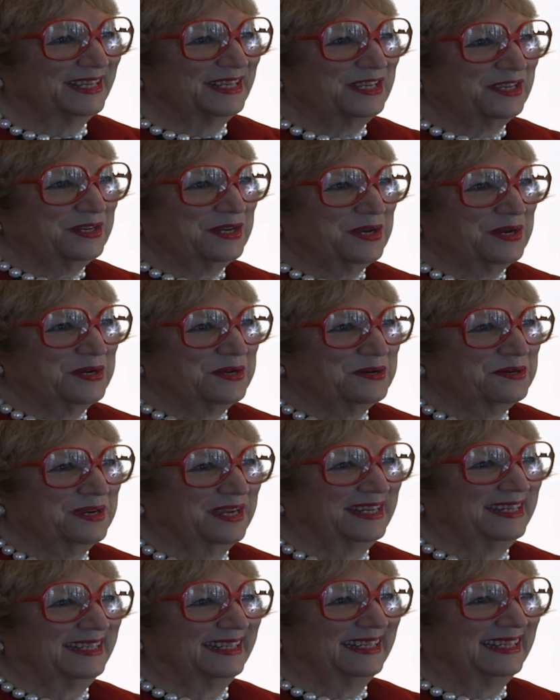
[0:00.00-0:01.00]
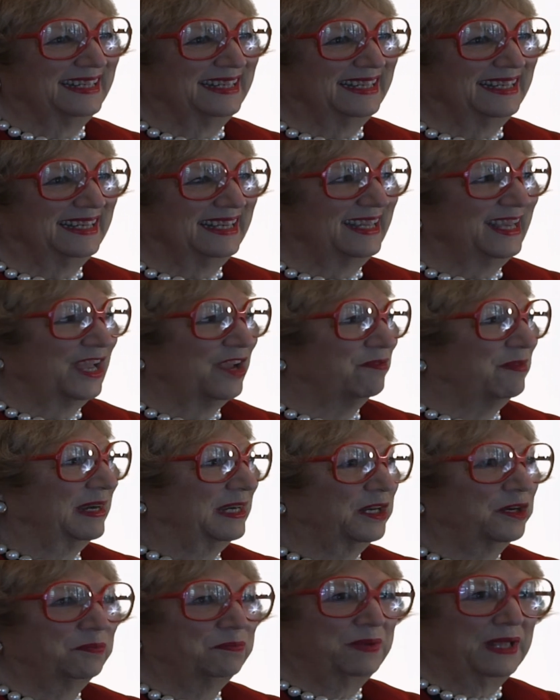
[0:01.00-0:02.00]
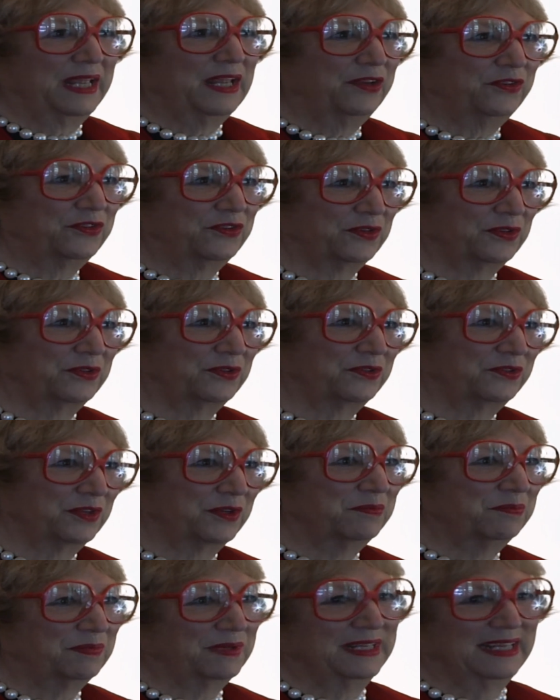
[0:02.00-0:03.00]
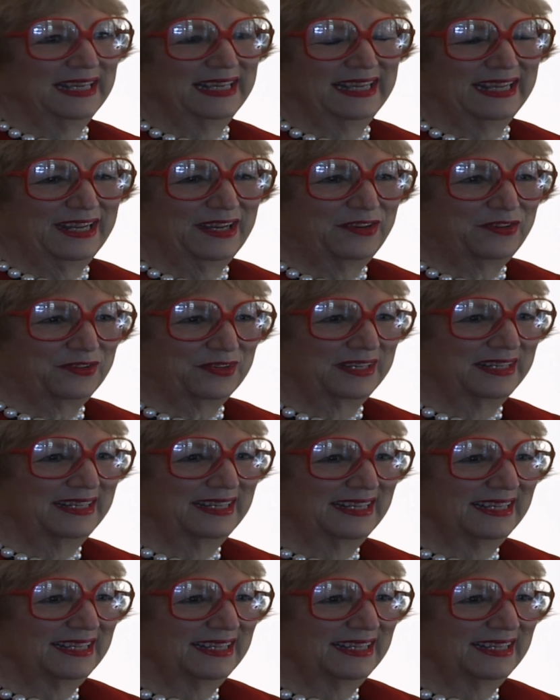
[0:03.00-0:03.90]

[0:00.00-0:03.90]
you know, and have my little pencils in place, and